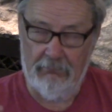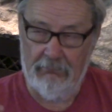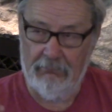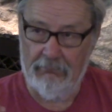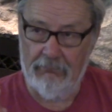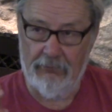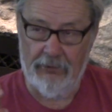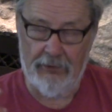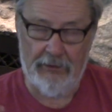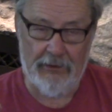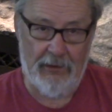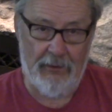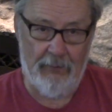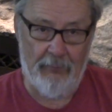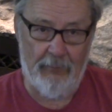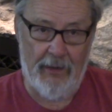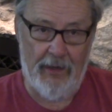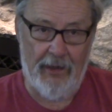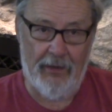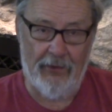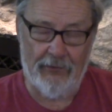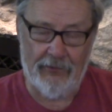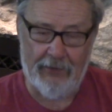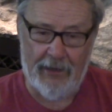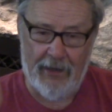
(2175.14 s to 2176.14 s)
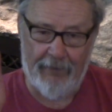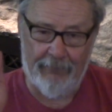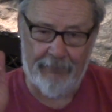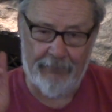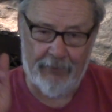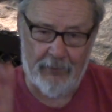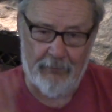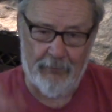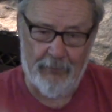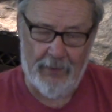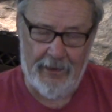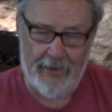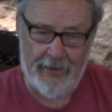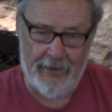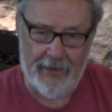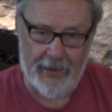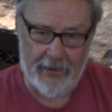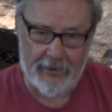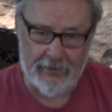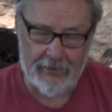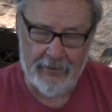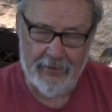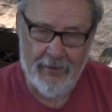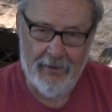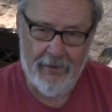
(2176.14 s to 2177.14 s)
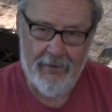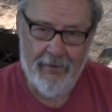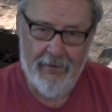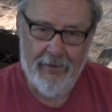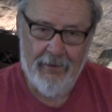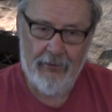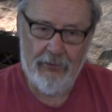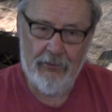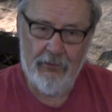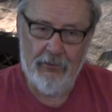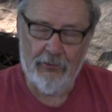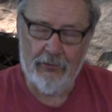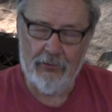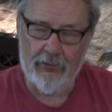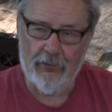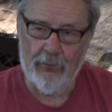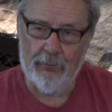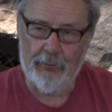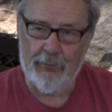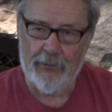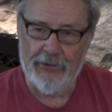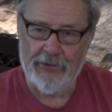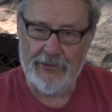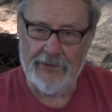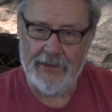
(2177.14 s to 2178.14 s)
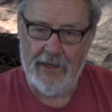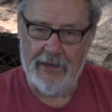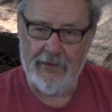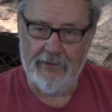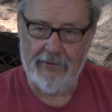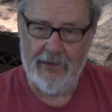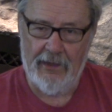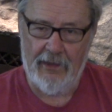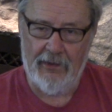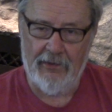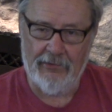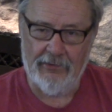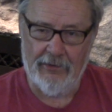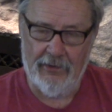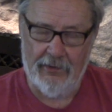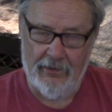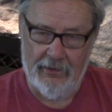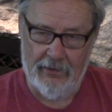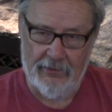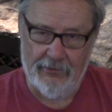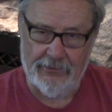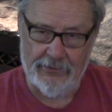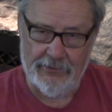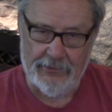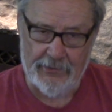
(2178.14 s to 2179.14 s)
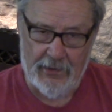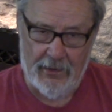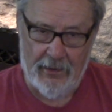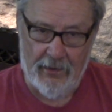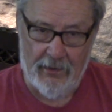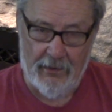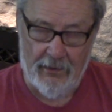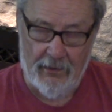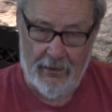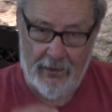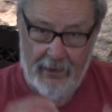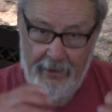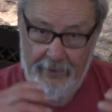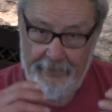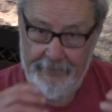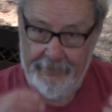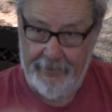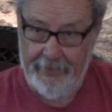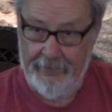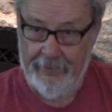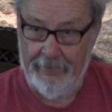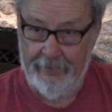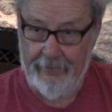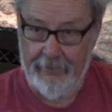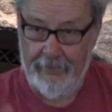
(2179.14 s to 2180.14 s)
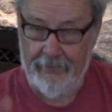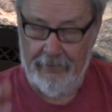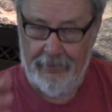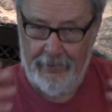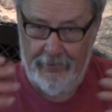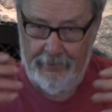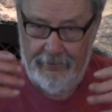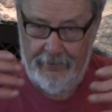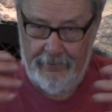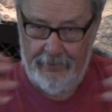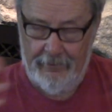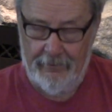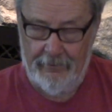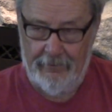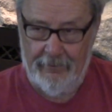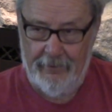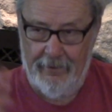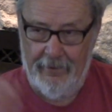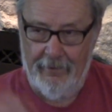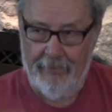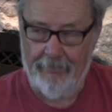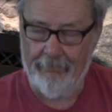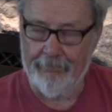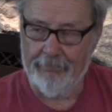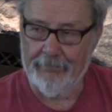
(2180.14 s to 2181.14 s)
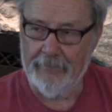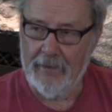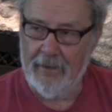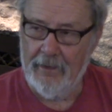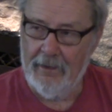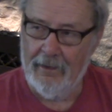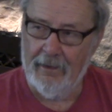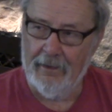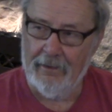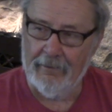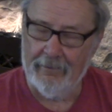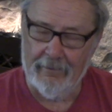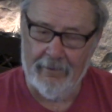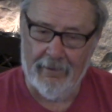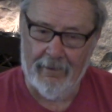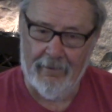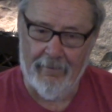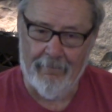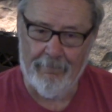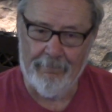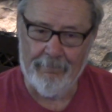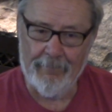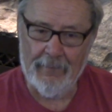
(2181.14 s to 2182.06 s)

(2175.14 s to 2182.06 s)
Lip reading: within minutes after my next YouTube presentation is on the air, on the internet. And